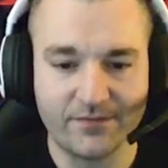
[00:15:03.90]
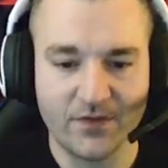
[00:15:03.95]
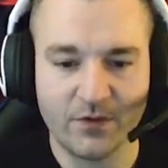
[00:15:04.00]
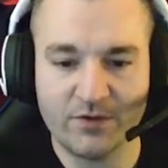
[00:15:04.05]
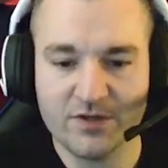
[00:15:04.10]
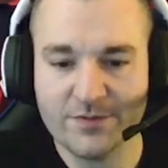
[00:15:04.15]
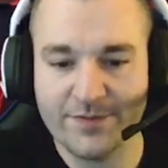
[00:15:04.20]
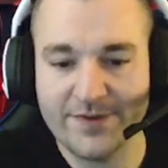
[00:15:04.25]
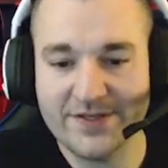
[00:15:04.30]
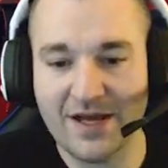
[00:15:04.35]

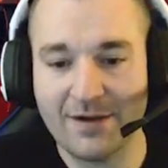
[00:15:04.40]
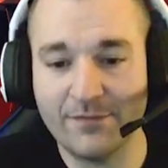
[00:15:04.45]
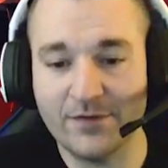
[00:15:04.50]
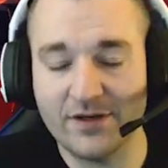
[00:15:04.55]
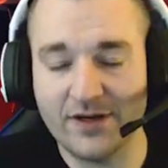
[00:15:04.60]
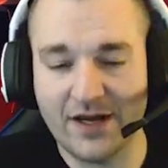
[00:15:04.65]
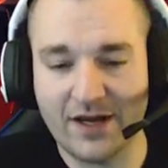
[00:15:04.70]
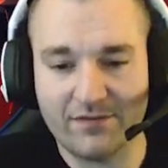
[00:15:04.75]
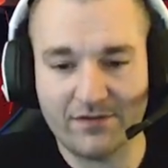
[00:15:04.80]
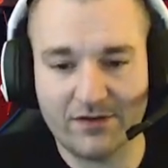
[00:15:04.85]
which means I'm going
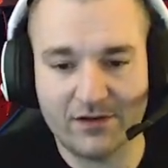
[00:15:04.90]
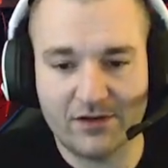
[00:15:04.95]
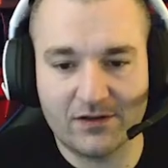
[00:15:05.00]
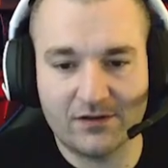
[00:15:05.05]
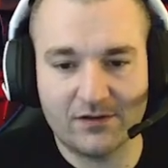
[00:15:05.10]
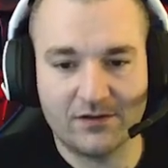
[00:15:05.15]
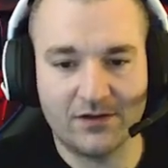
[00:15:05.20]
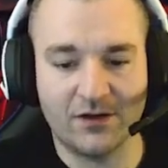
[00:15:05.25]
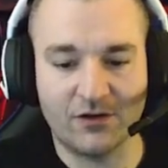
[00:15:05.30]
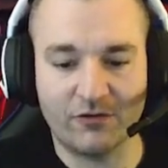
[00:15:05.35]
to have
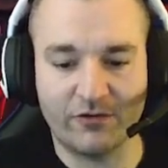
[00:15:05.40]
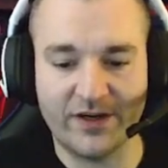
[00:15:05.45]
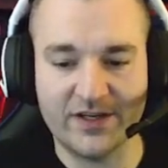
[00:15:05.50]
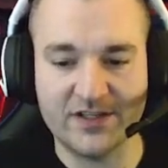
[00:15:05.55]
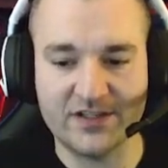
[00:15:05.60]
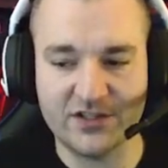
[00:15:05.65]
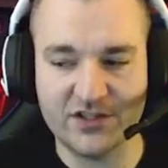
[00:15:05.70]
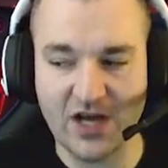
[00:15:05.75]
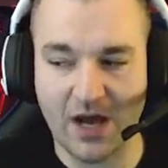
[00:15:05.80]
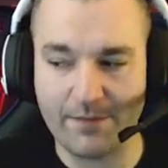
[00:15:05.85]
a
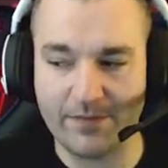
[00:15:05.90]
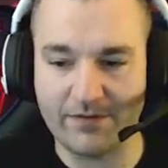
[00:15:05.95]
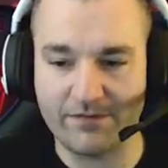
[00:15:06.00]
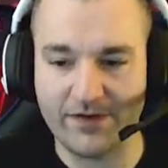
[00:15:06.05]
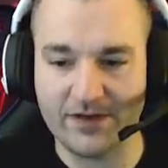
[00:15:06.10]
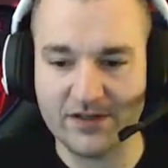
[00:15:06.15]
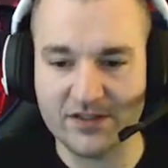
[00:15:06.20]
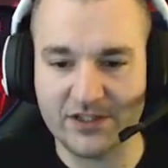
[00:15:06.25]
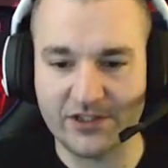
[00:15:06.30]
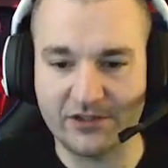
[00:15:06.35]
crazy shopping
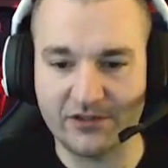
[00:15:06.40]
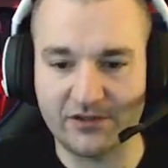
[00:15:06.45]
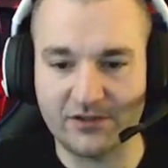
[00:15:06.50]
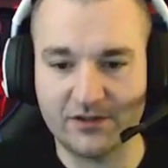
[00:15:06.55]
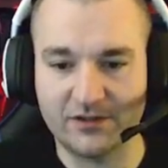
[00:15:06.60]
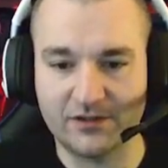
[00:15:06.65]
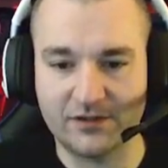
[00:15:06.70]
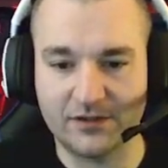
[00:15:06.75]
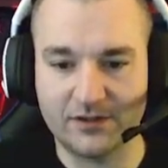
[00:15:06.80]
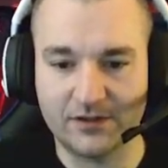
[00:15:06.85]
fest here
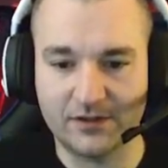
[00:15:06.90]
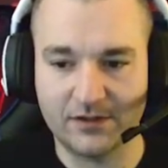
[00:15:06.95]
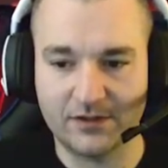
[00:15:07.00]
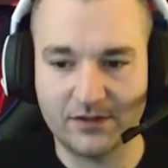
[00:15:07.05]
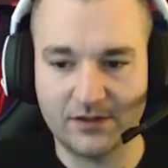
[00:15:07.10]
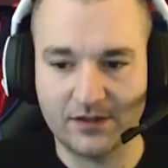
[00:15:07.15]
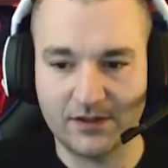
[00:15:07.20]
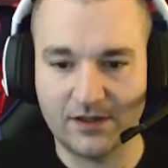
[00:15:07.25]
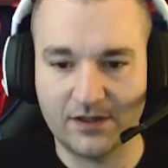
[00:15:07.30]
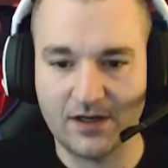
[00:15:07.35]

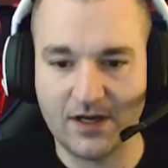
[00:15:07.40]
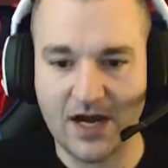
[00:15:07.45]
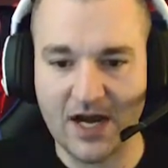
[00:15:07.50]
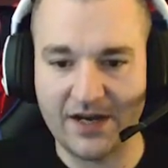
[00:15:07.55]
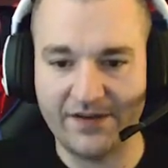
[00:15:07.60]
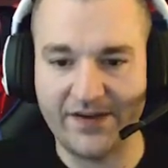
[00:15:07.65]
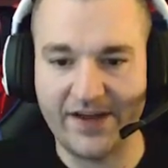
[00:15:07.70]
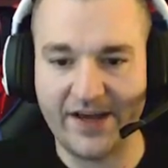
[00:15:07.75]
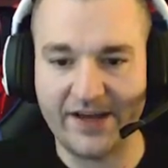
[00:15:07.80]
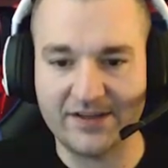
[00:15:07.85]
on
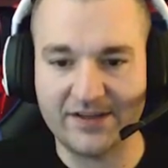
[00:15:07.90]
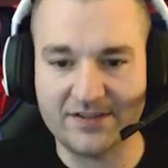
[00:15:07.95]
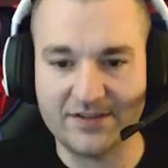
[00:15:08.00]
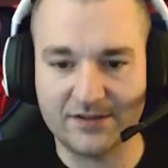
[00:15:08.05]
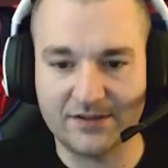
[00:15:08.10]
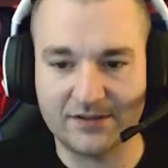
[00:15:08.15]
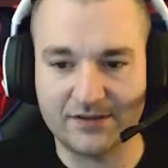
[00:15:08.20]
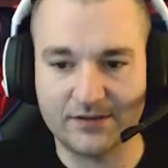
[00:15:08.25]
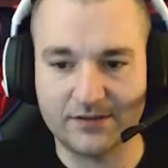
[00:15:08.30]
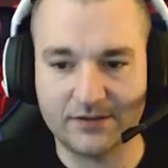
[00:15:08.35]
that
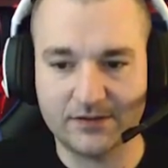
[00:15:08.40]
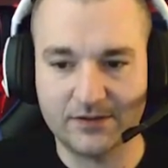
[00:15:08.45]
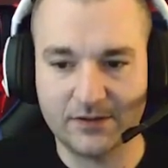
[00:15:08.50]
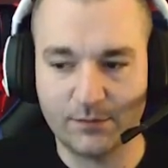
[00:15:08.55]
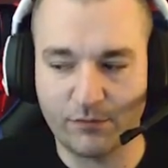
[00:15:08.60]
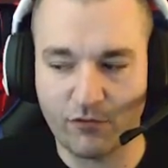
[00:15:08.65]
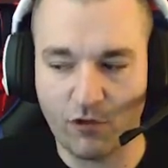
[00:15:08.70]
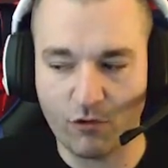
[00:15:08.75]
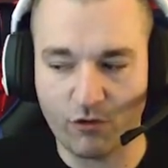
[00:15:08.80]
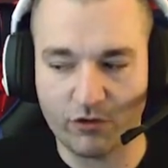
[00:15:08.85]

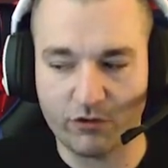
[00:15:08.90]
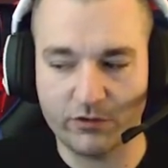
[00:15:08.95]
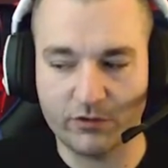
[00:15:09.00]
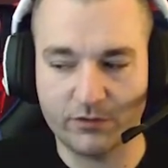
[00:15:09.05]
broker.